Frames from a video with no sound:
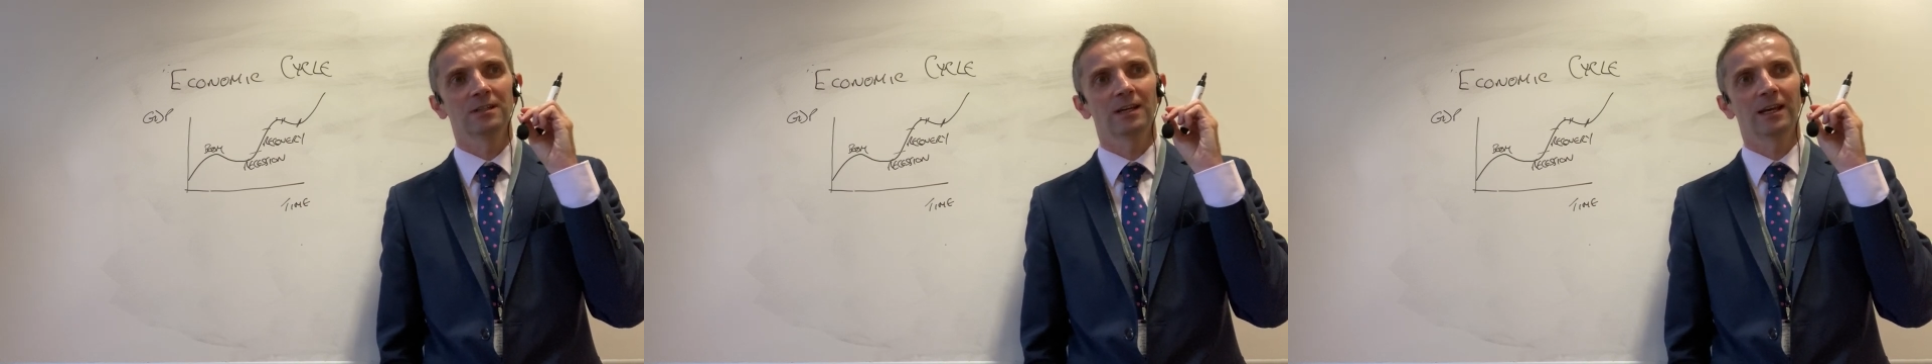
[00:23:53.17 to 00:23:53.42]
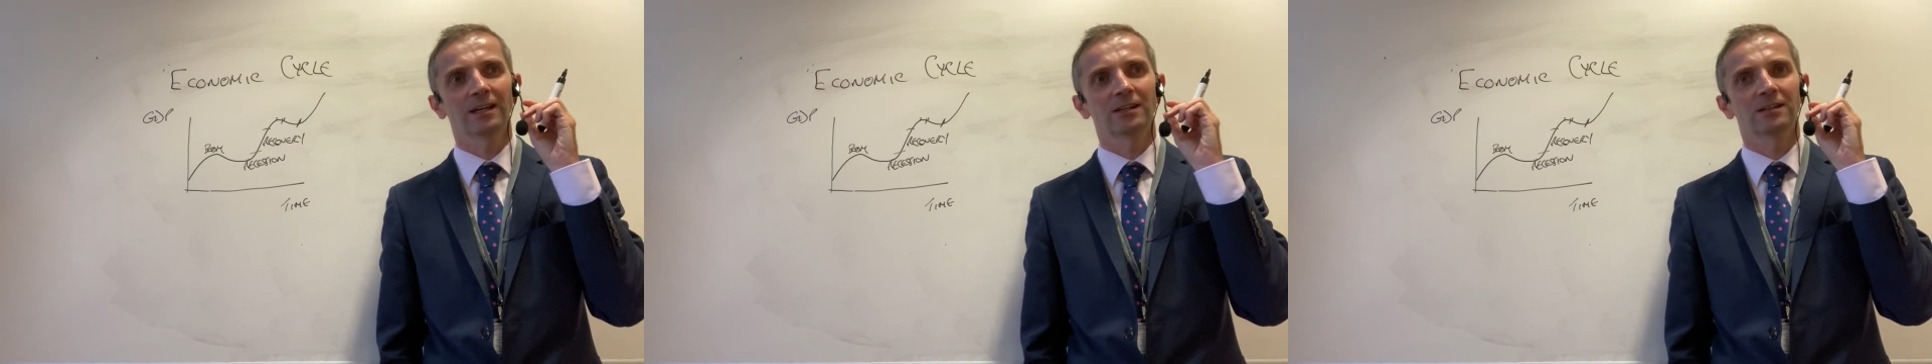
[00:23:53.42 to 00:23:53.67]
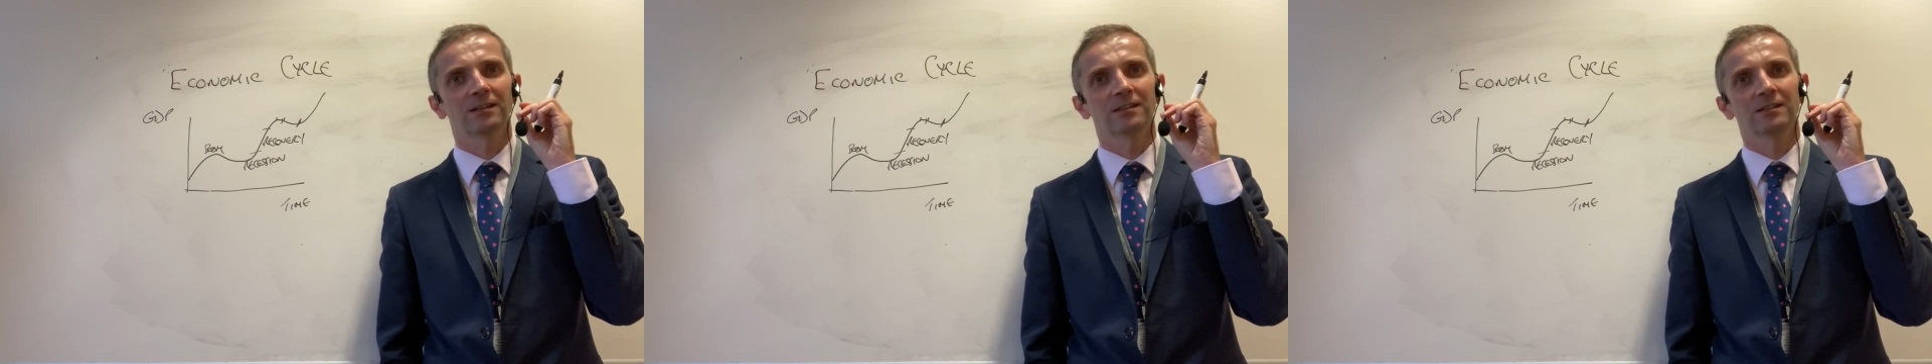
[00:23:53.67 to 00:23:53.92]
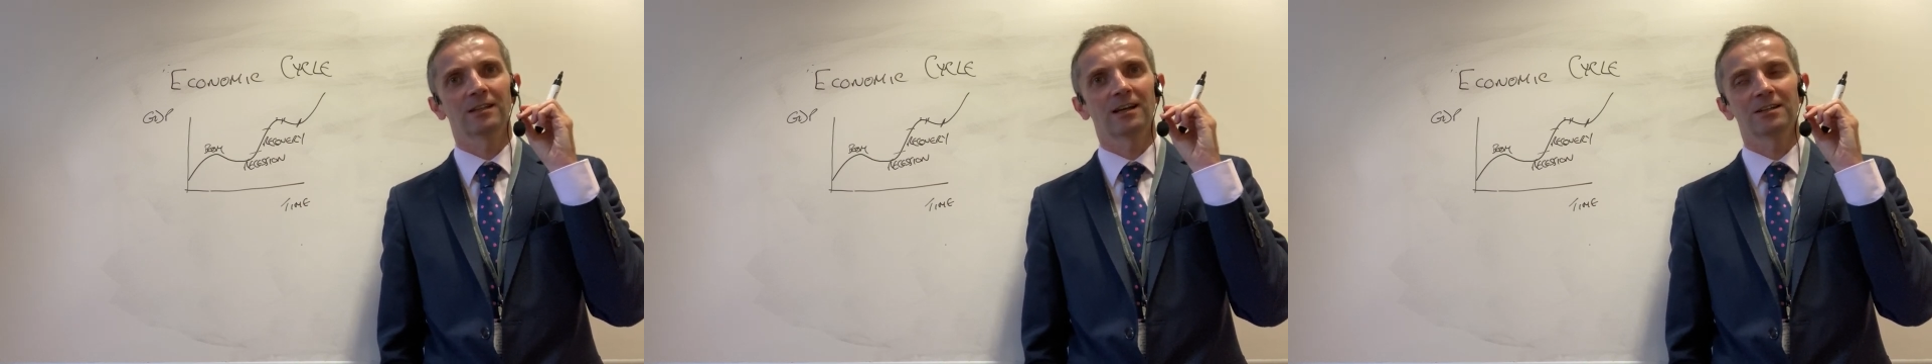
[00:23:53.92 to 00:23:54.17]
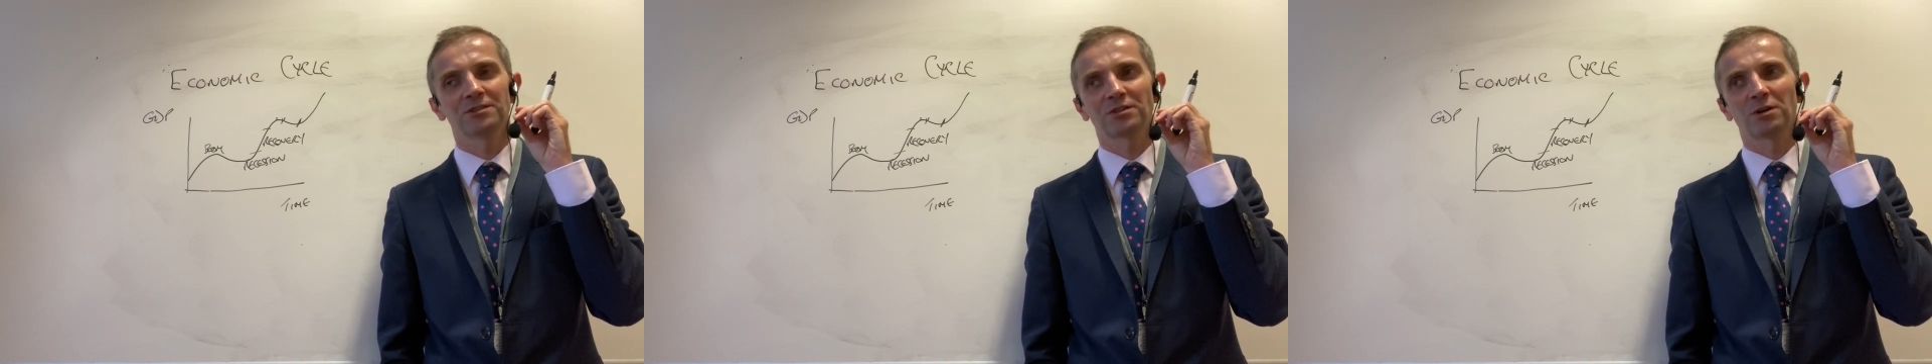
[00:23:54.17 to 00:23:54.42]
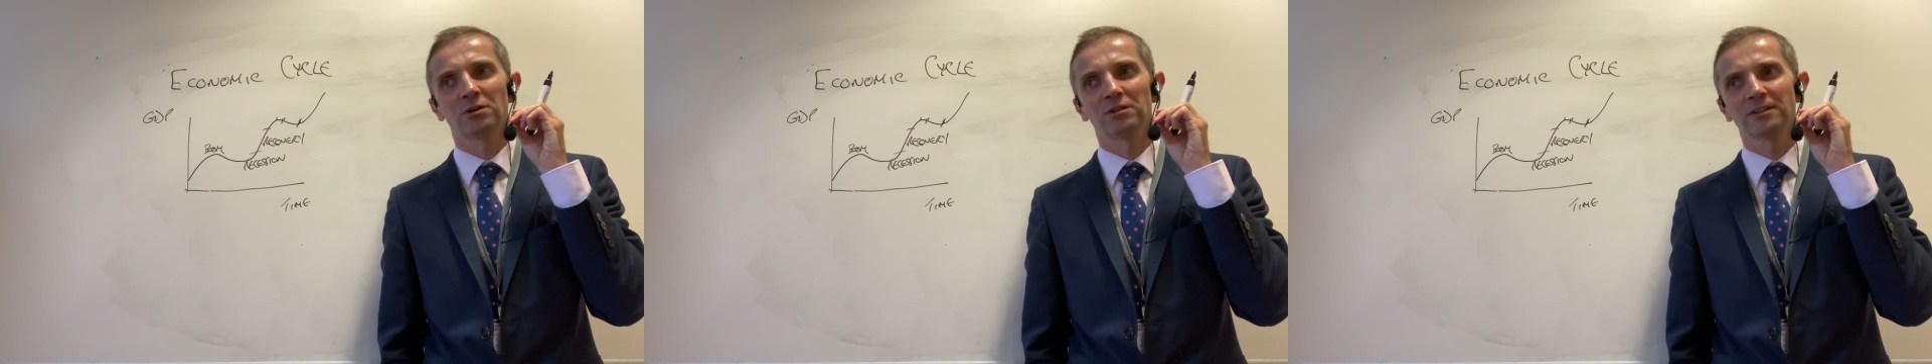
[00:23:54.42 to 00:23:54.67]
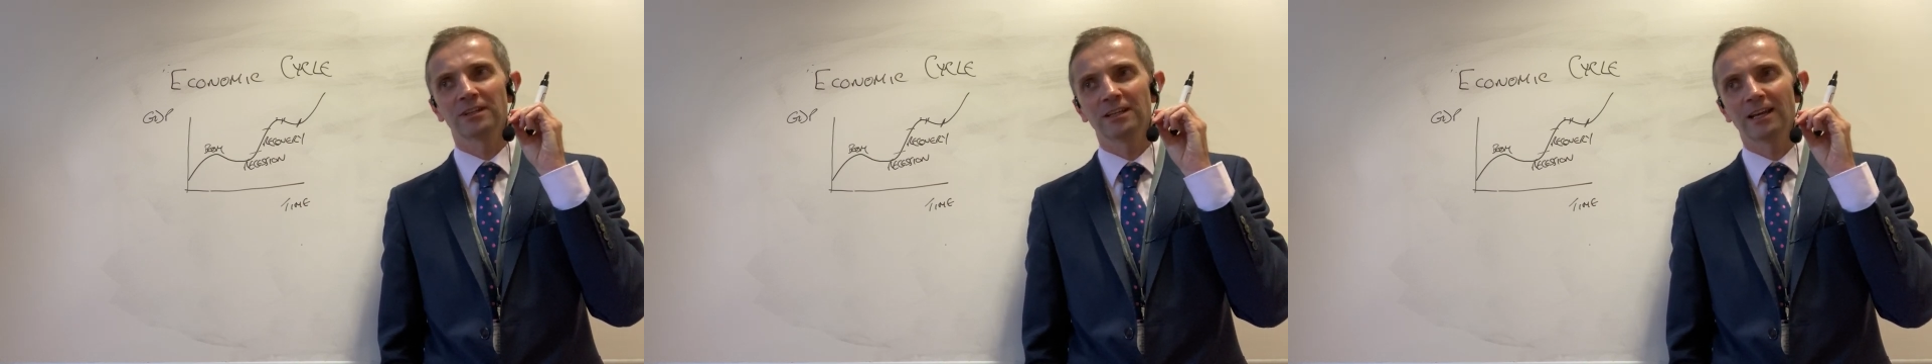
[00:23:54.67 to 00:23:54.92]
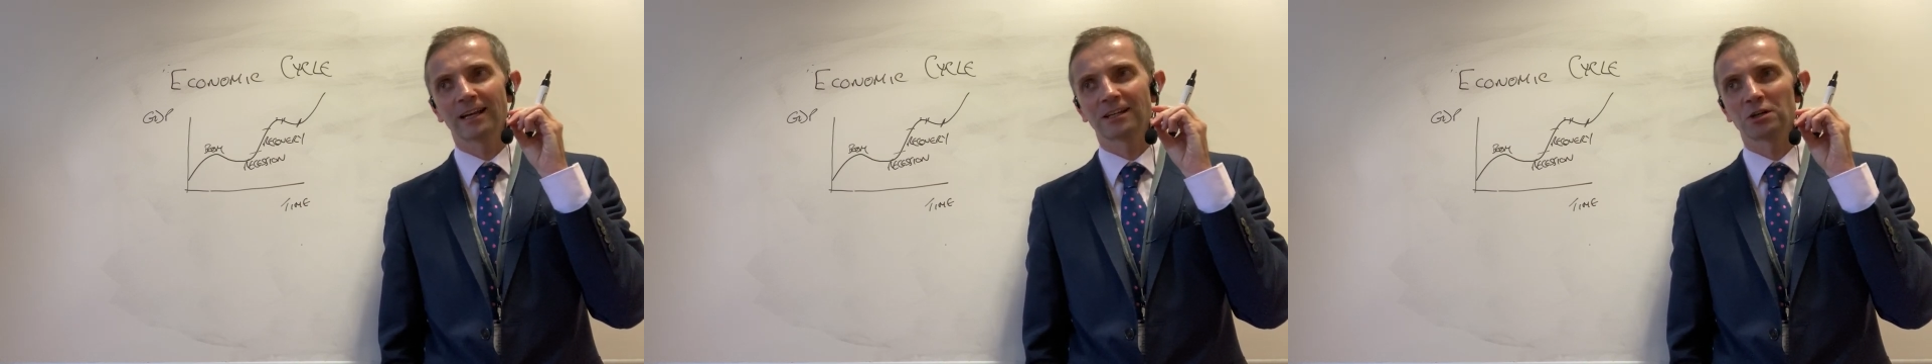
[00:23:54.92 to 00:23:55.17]
That is called
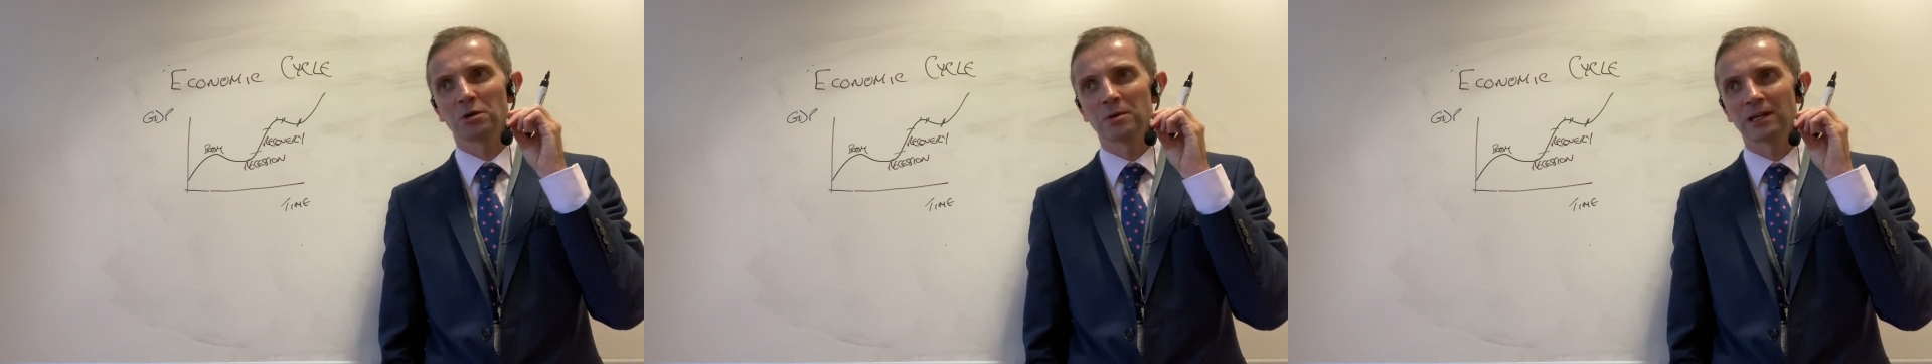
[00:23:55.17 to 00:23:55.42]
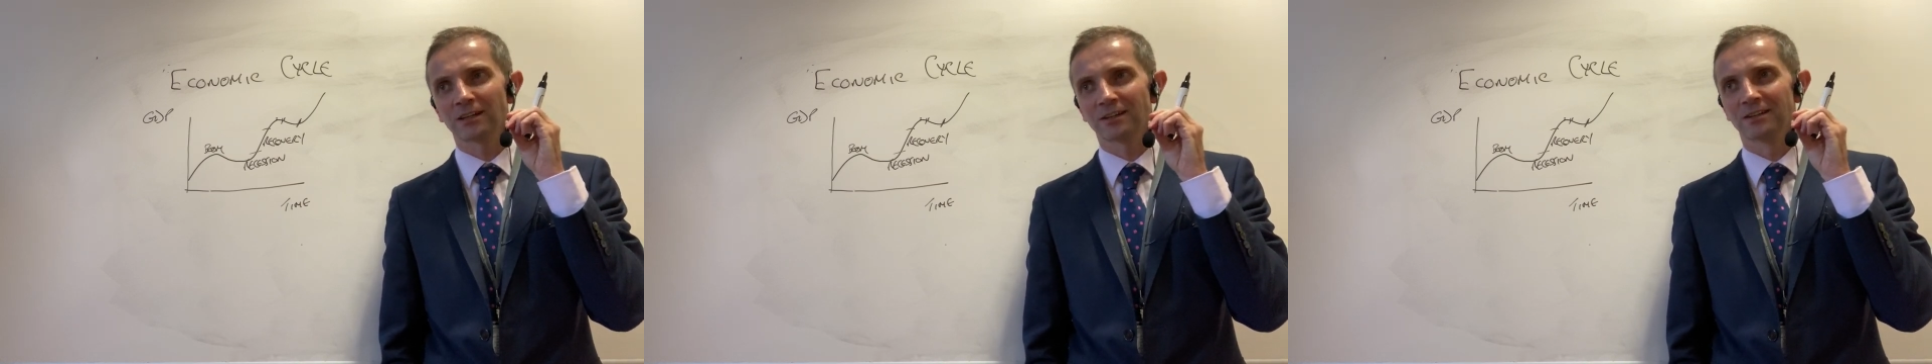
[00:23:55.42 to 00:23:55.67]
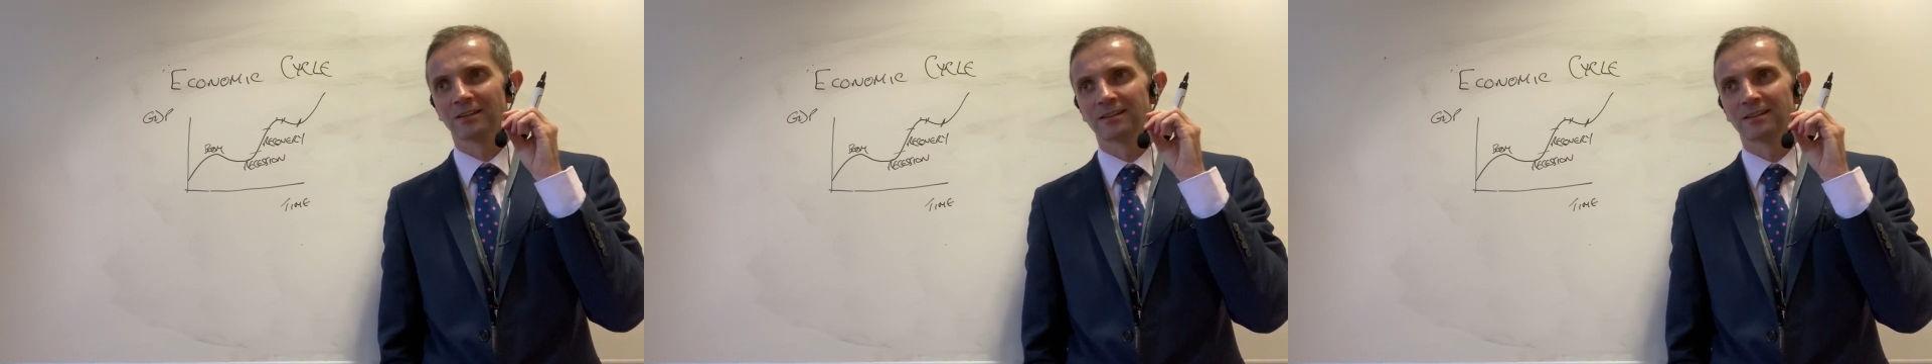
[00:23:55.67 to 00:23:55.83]
the economic...